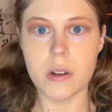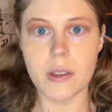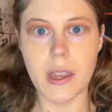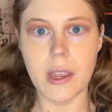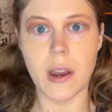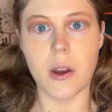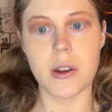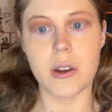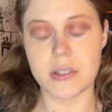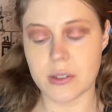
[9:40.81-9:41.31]

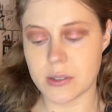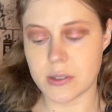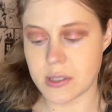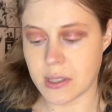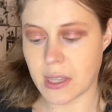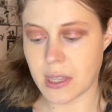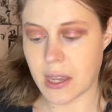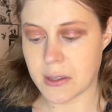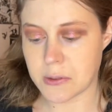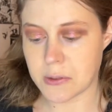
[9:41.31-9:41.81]
characters
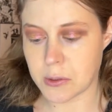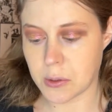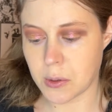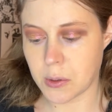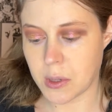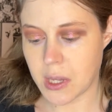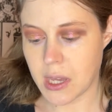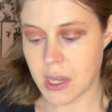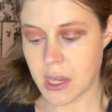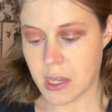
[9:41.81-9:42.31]
in that.
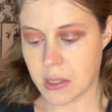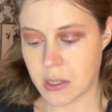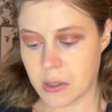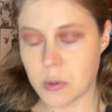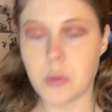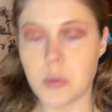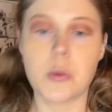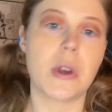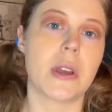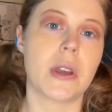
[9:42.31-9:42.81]
So
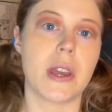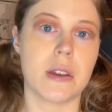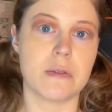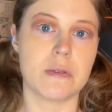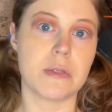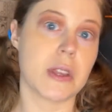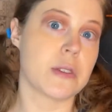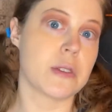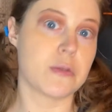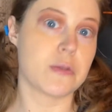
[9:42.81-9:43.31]
you
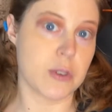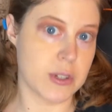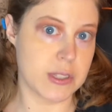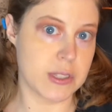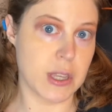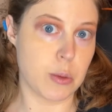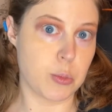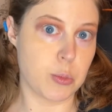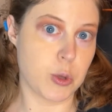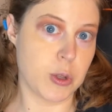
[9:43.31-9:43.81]
have, like, for
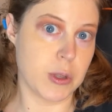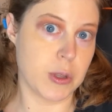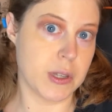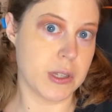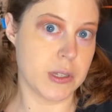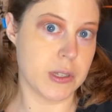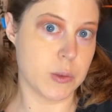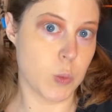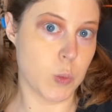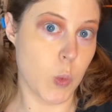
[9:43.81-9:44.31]
example,
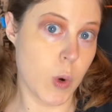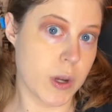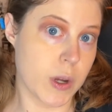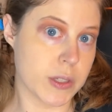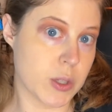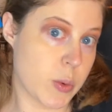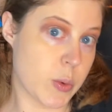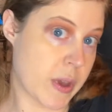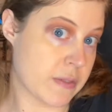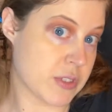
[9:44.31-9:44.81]
in 1
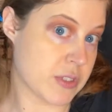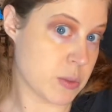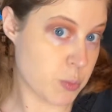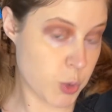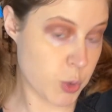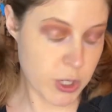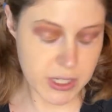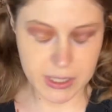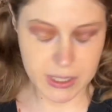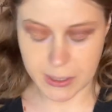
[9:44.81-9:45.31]
you have
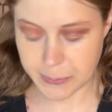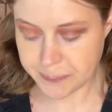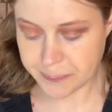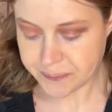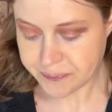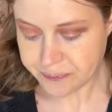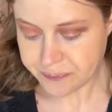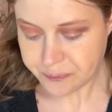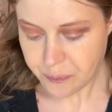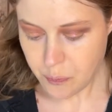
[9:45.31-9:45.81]
Sabrina.
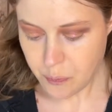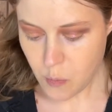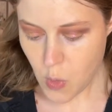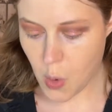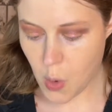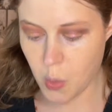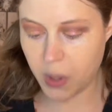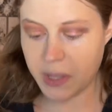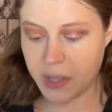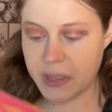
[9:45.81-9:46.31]

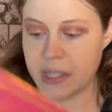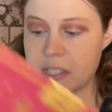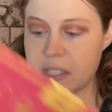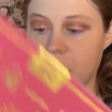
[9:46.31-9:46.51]
Well, in this